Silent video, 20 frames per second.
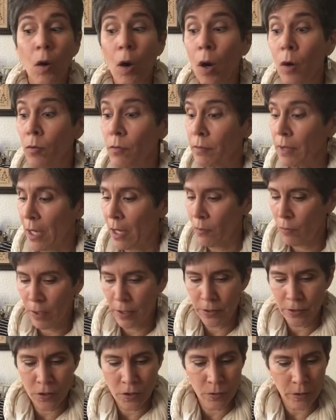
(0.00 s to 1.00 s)
Oh, I
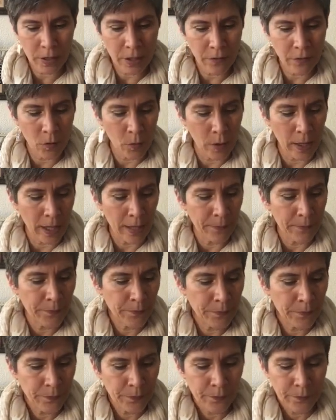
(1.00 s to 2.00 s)
wanted to do a giveaway
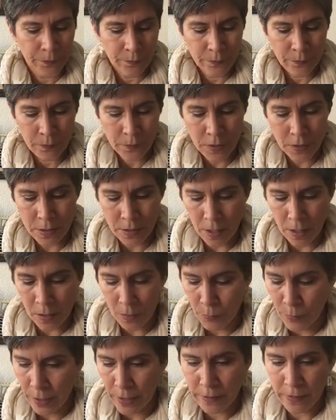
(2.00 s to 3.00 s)
to
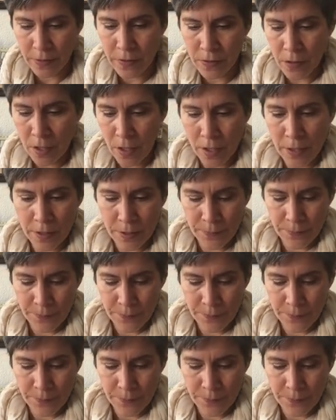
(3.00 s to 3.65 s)
celebrate the start.